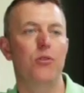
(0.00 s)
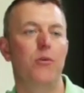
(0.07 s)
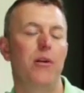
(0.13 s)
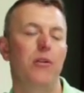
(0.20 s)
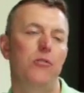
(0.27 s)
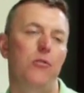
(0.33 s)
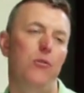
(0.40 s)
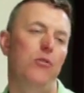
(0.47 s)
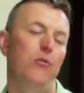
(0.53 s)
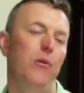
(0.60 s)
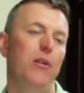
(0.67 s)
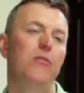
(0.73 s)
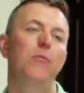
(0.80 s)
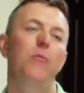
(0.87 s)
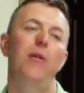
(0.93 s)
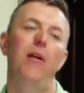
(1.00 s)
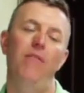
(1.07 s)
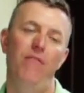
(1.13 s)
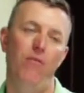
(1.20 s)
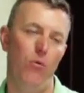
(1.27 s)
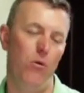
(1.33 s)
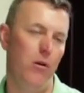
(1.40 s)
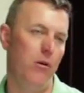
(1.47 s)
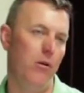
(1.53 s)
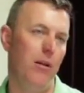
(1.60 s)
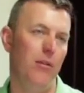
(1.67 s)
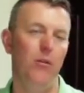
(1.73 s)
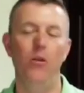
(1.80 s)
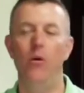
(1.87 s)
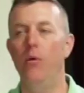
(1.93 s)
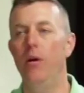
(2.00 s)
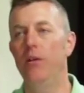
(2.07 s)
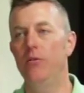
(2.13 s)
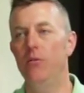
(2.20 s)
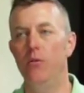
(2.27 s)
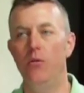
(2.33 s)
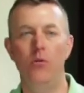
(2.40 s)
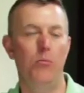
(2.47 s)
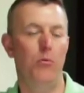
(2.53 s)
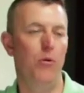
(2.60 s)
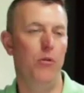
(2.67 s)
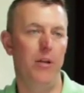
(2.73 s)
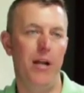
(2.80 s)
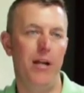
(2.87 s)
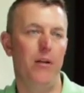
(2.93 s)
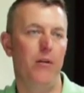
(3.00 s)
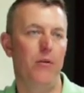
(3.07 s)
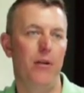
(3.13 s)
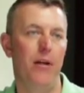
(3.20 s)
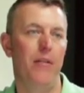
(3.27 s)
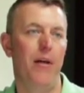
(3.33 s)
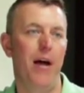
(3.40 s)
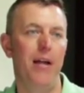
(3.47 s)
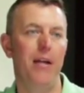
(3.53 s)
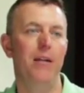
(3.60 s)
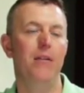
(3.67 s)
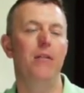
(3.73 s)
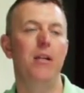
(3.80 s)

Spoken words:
Credit scores range from around 400 on the low end to a little more than 800 on the high end.